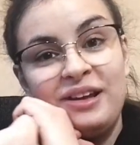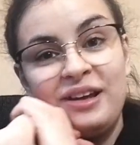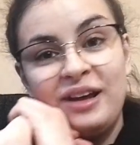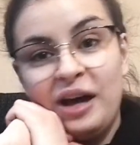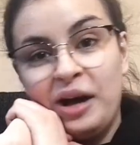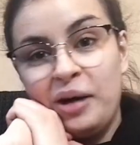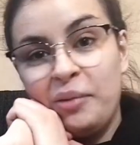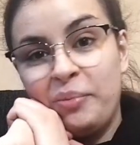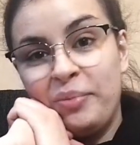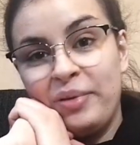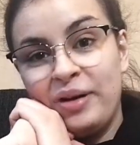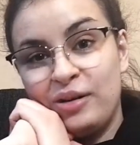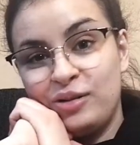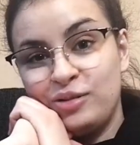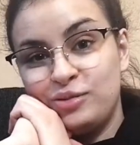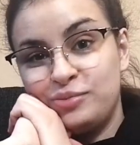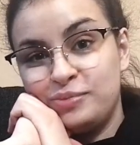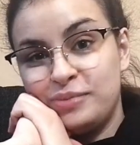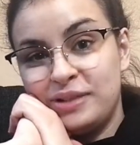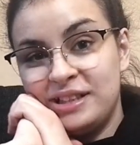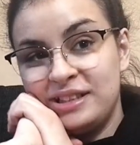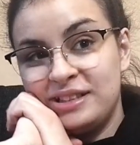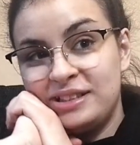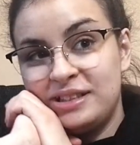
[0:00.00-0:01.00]
about
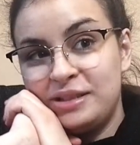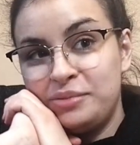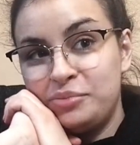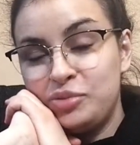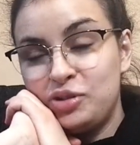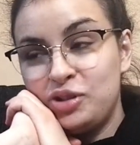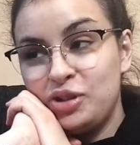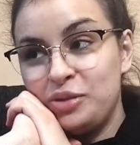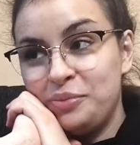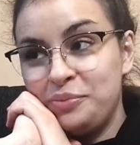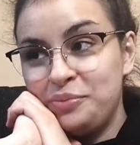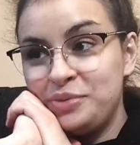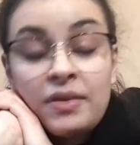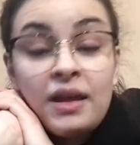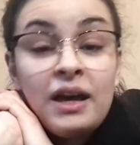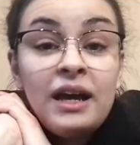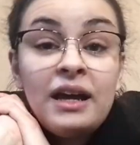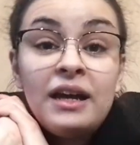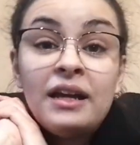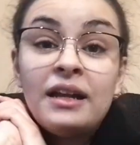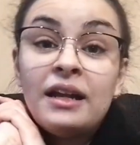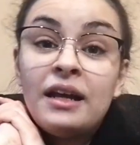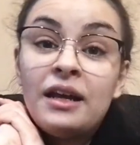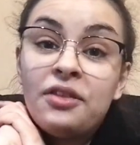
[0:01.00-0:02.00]
my symptoms,
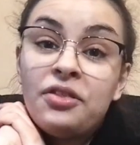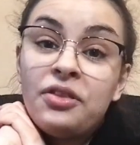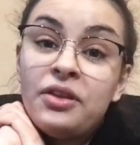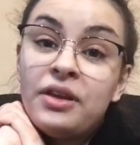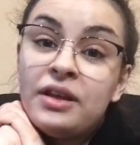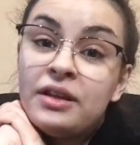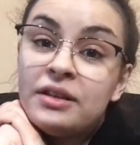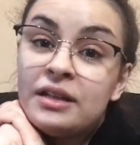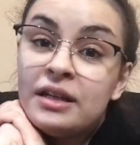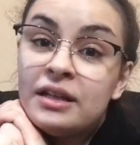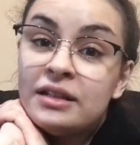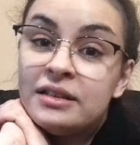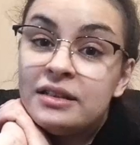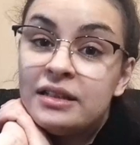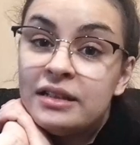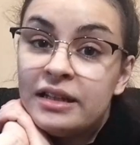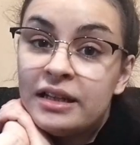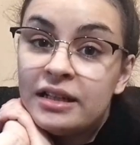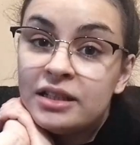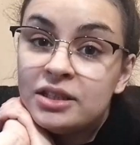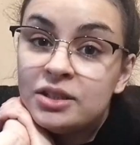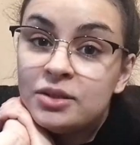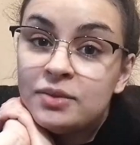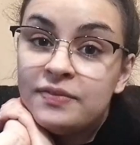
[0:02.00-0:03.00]
and I think that the
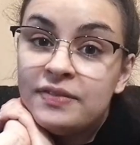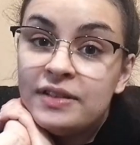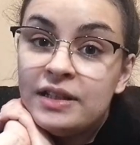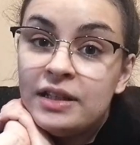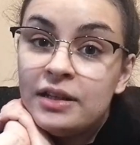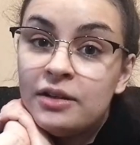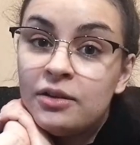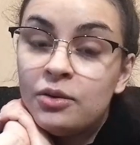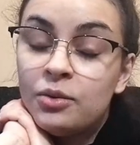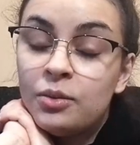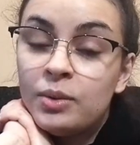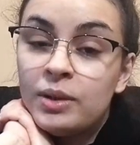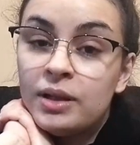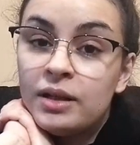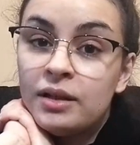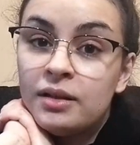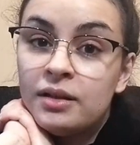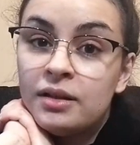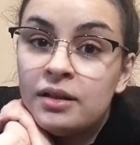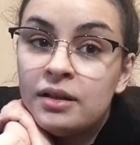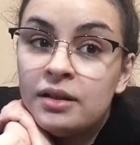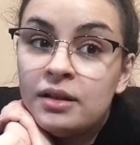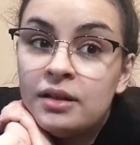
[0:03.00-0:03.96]
next video will